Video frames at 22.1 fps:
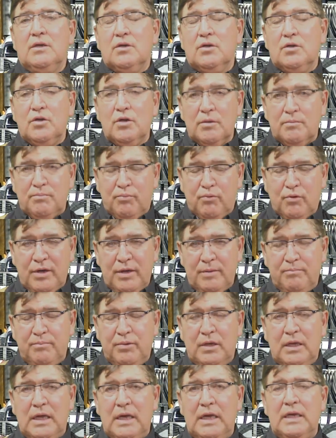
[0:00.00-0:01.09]
good
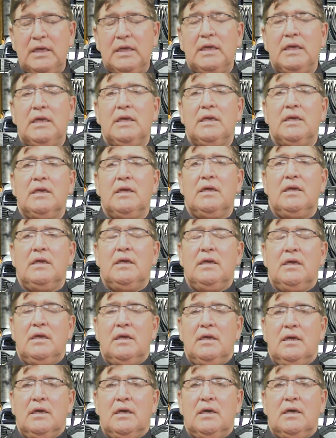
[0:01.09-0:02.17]
pre-planning,
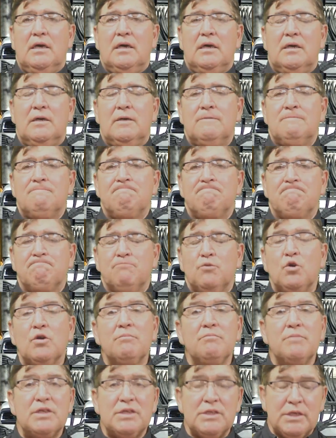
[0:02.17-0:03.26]

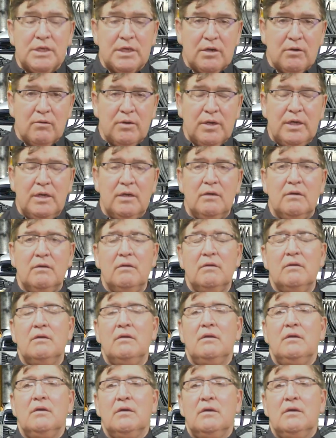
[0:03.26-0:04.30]
good material.